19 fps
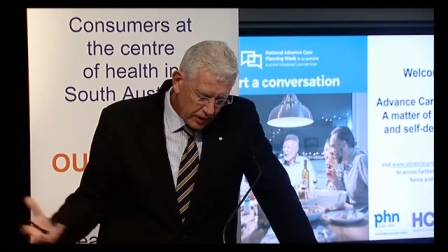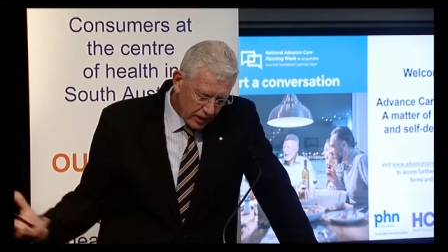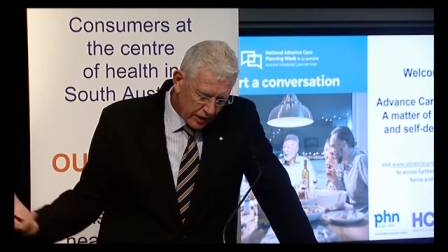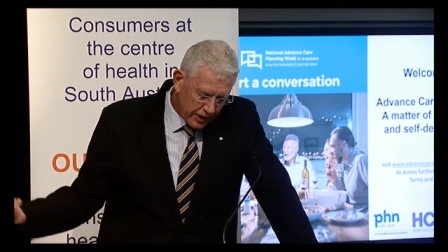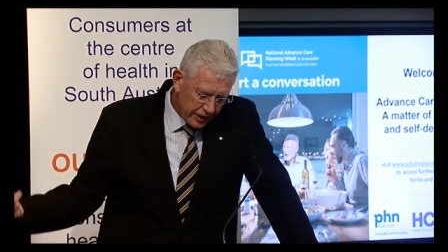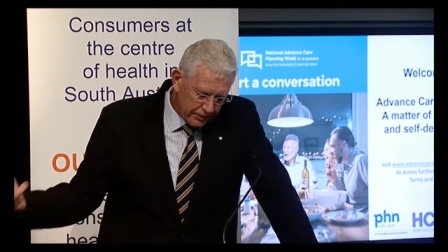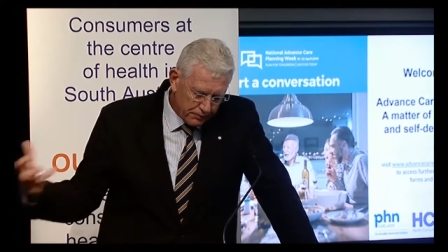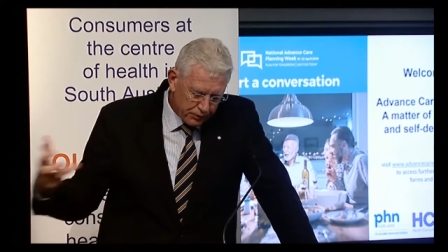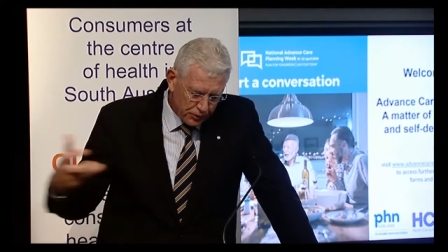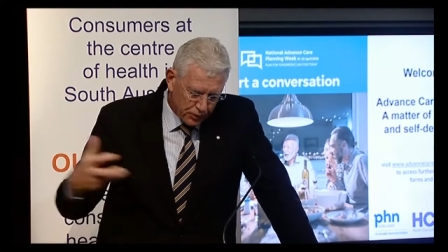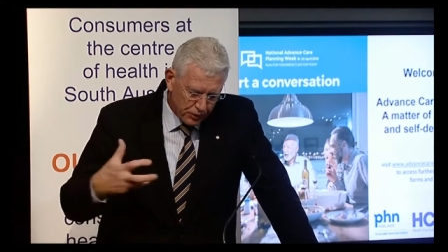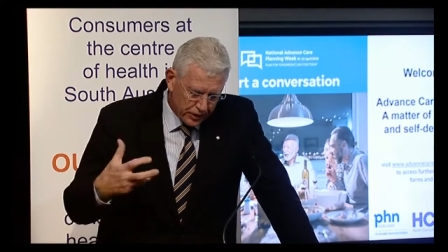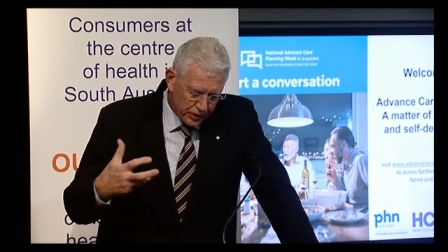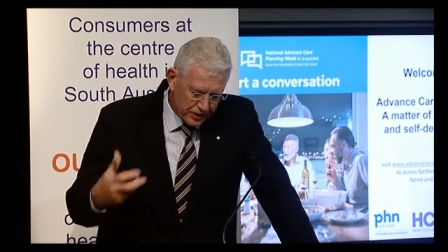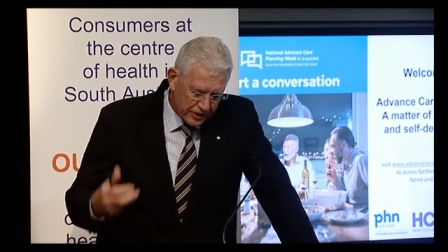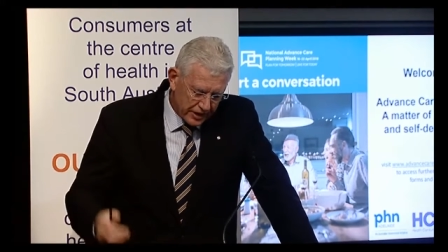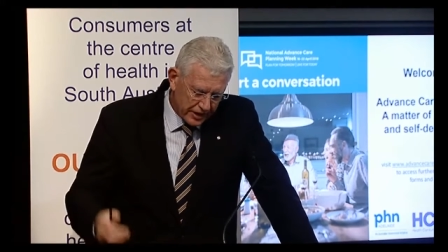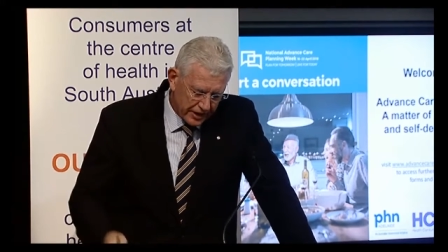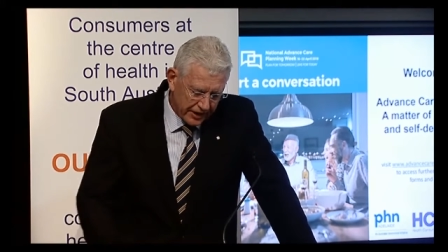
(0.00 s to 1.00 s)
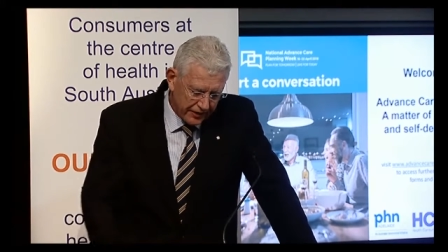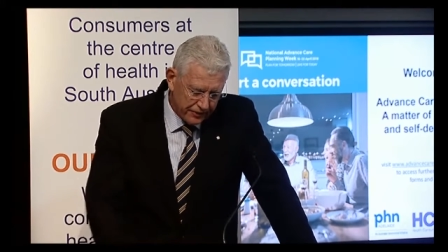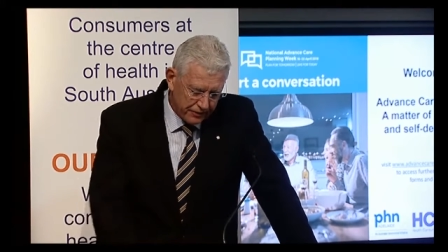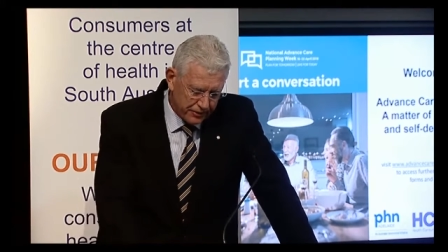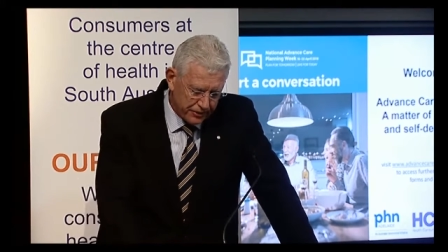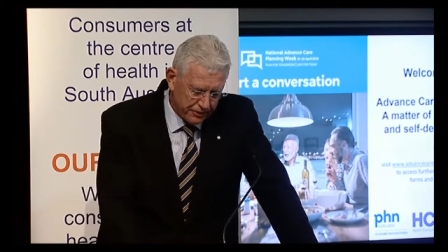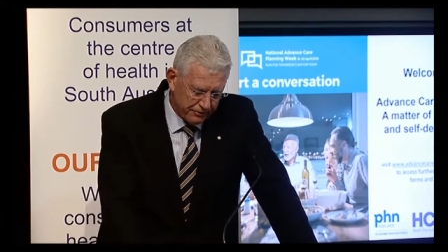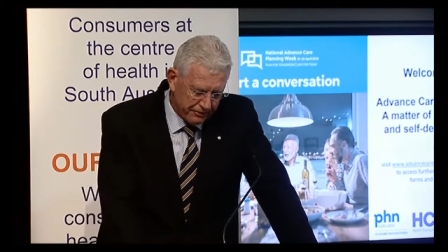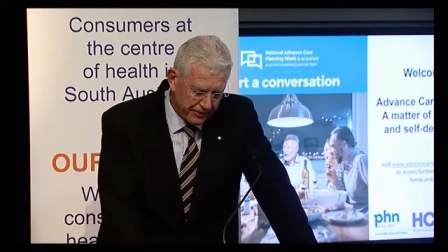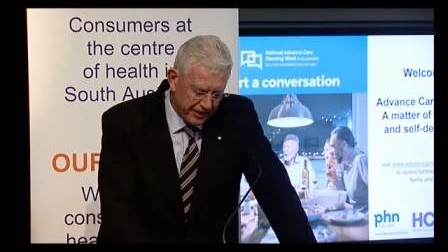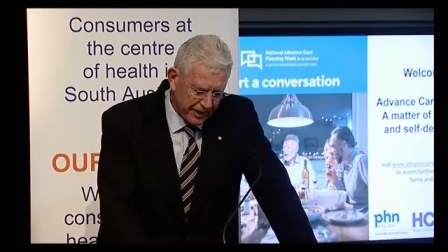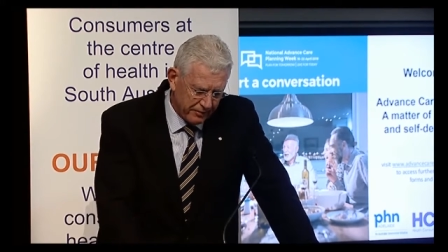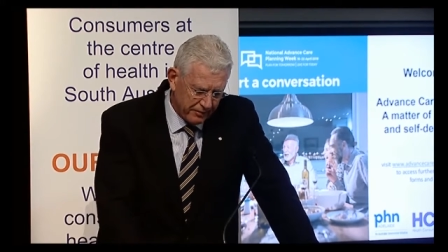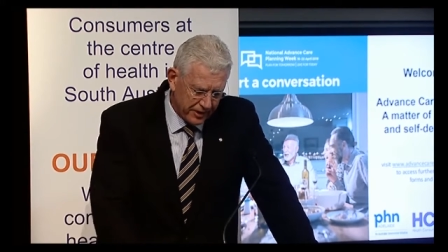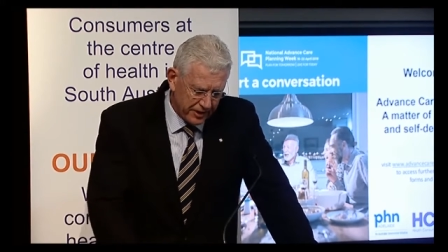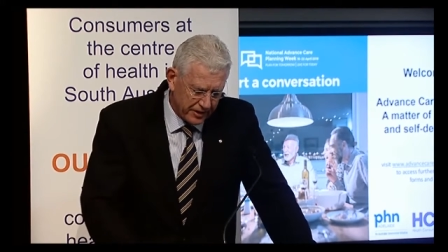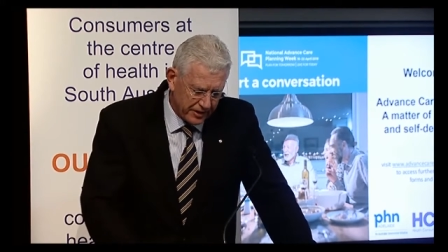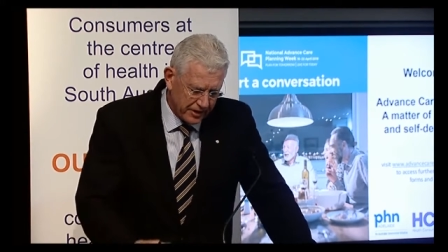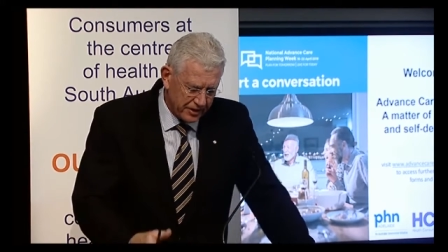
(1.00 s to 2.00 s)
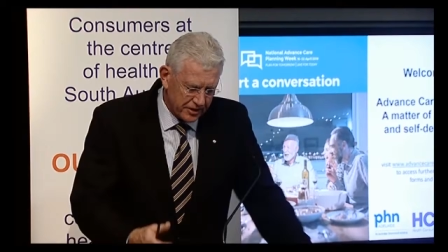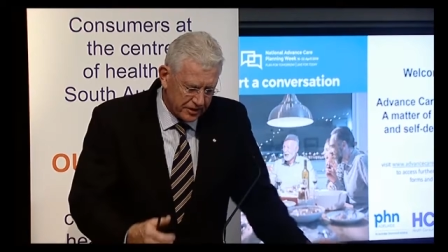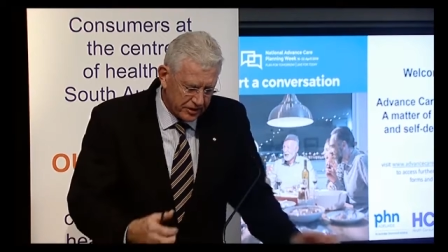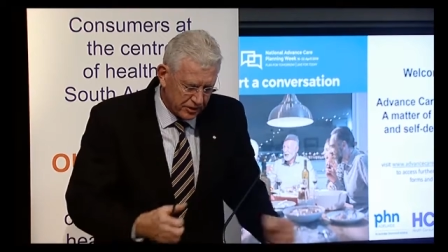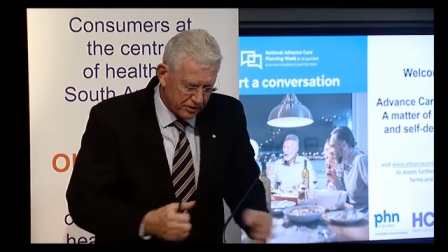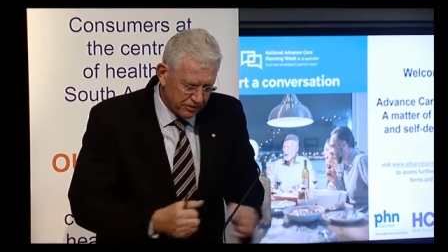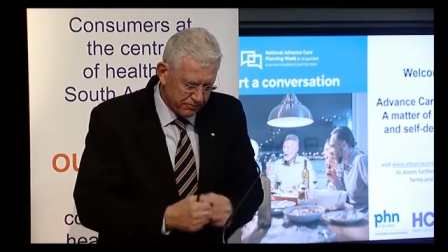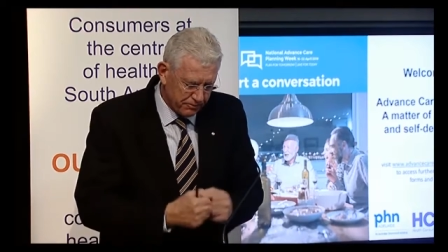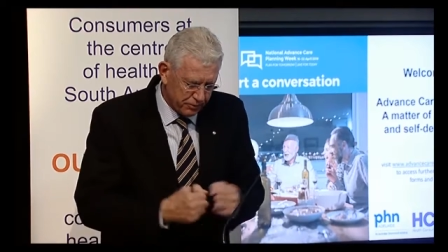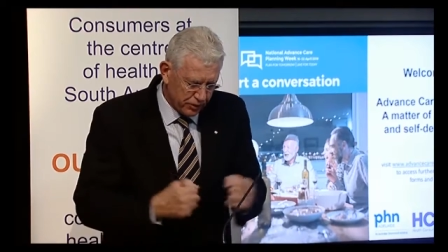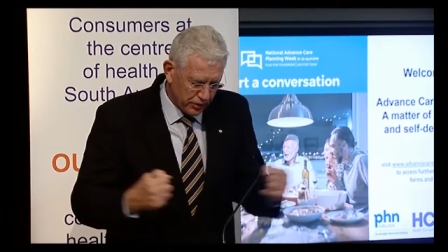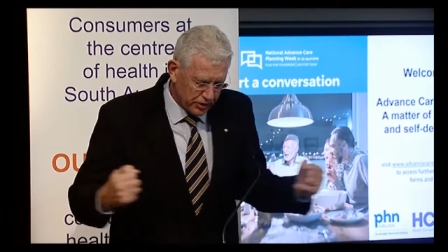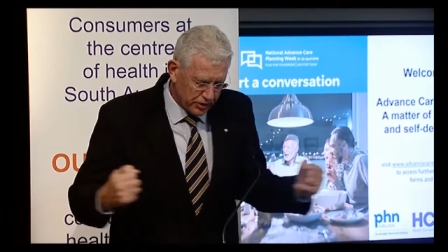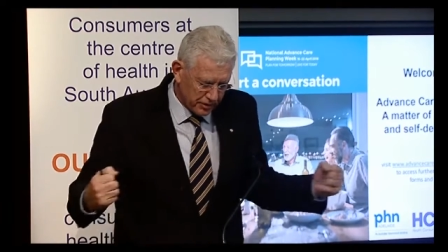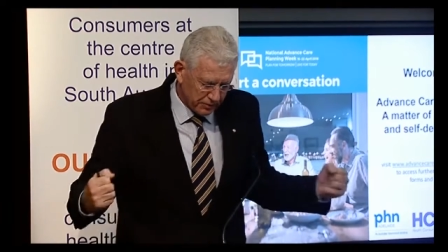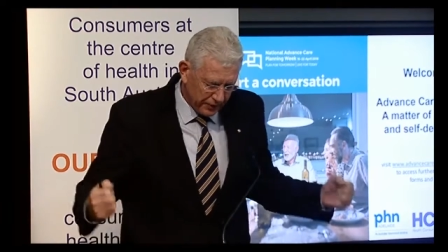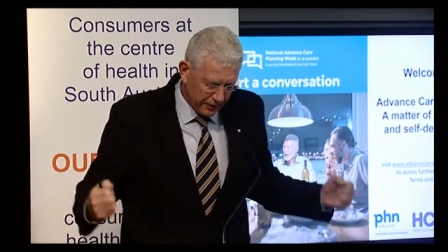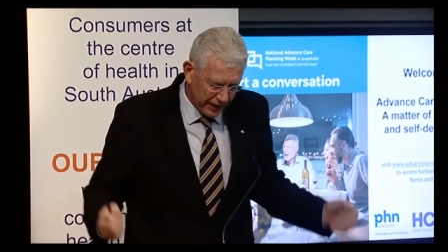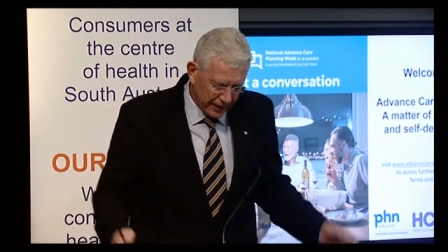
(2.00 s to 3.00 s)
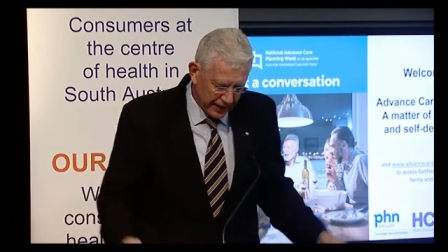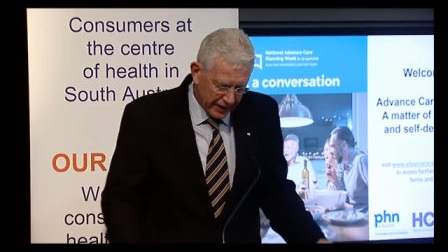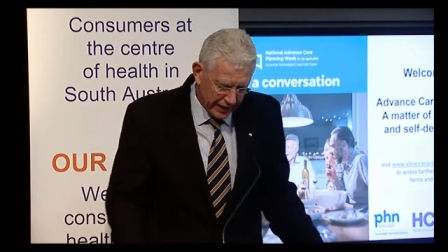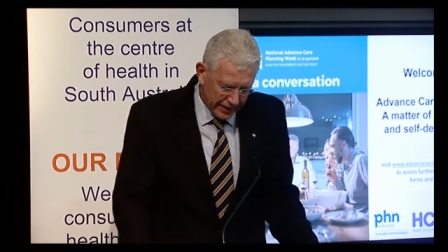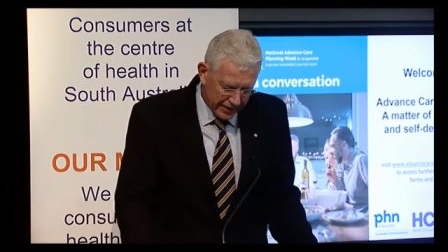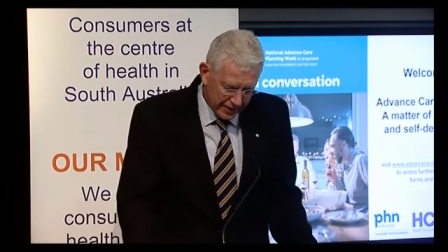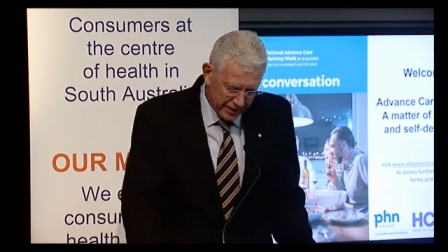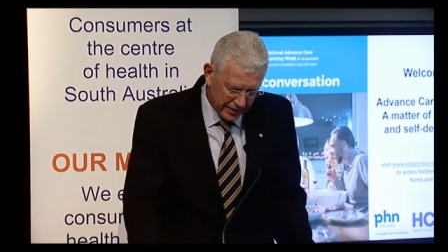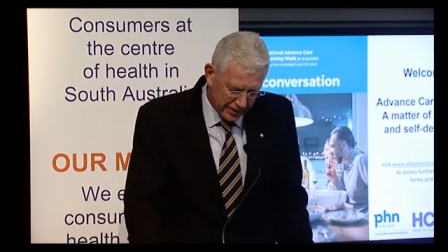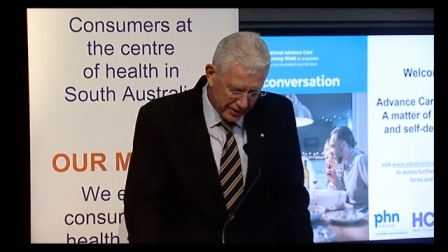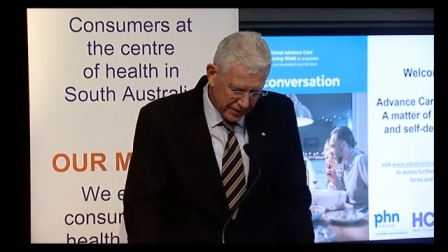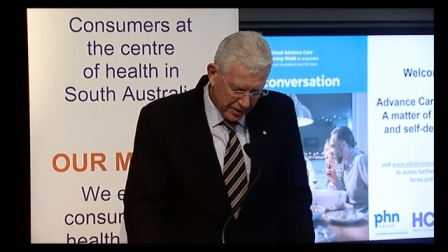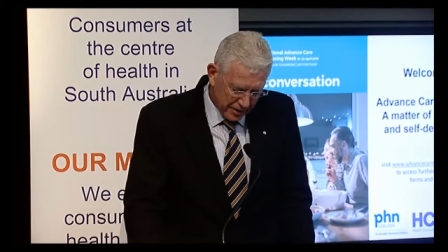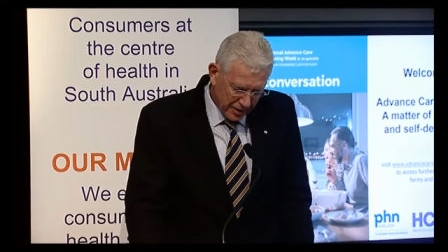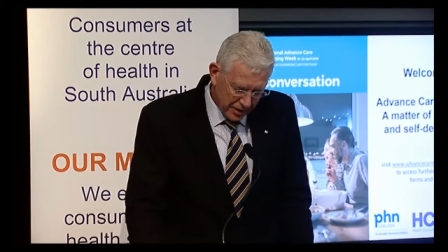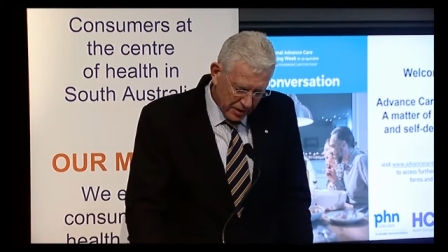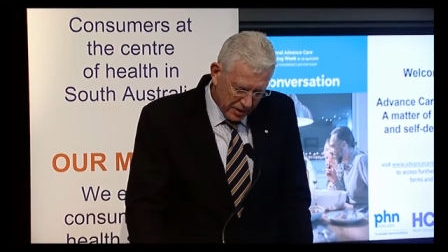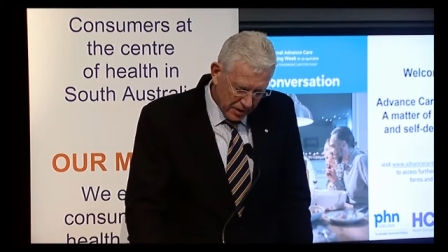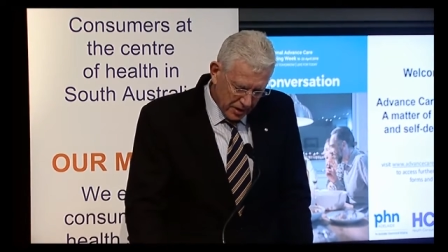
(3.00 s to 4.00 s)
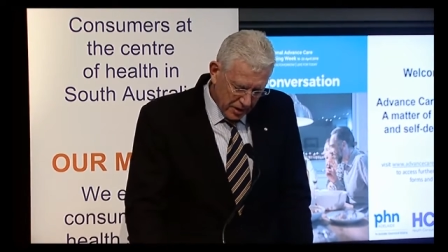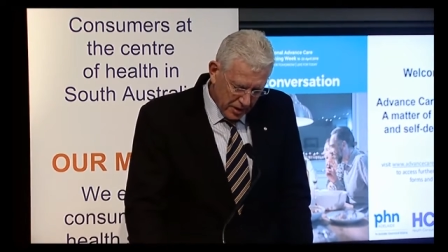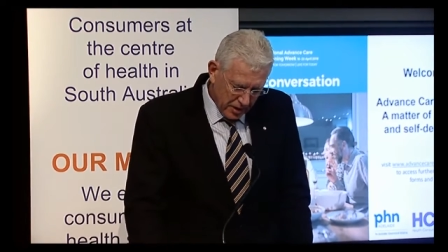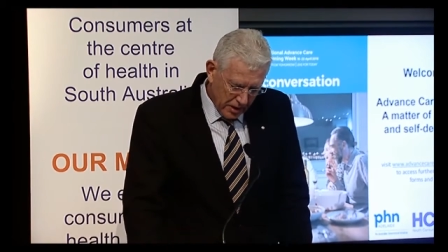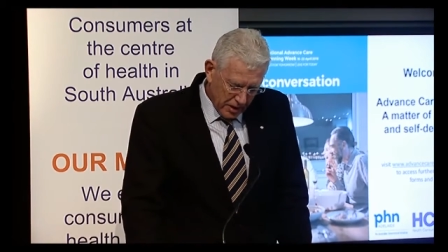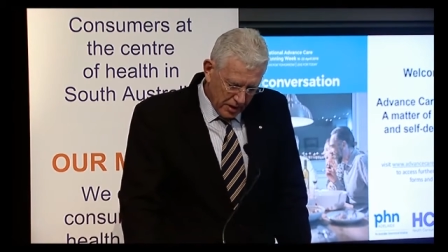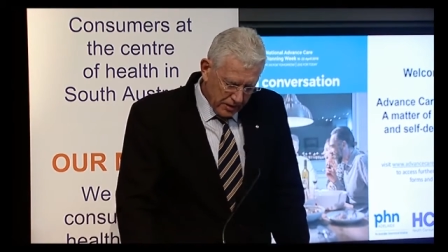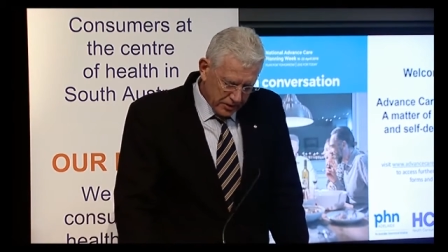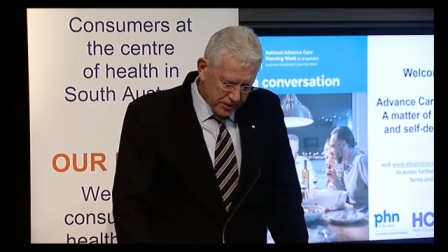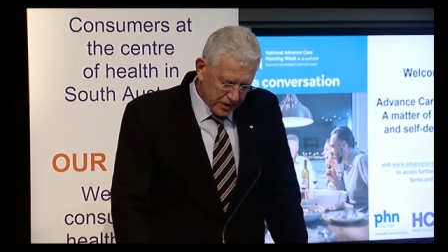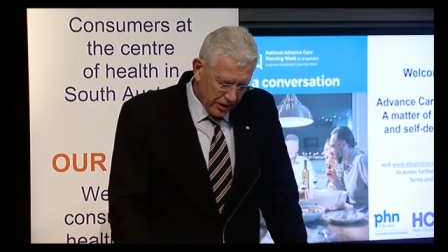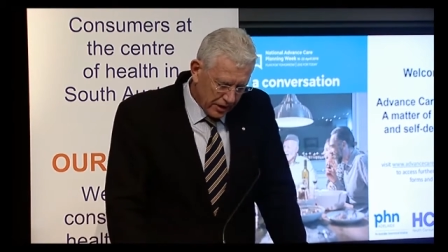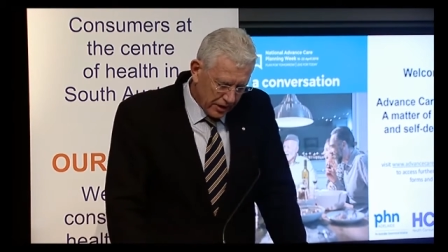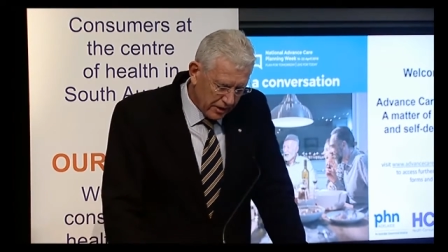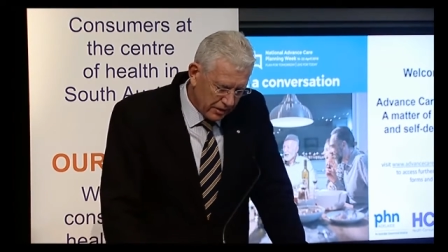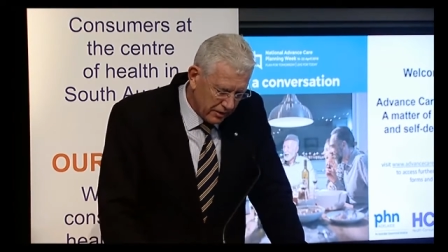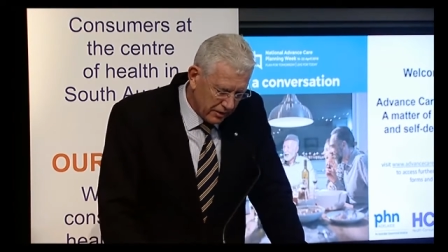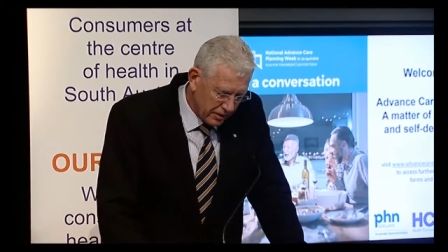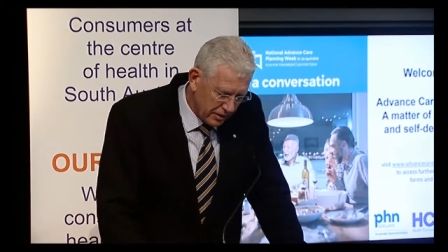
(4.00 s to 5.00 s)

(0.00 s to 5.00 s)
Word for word: it brought us together as a family. It didn't sort of pull us apart. So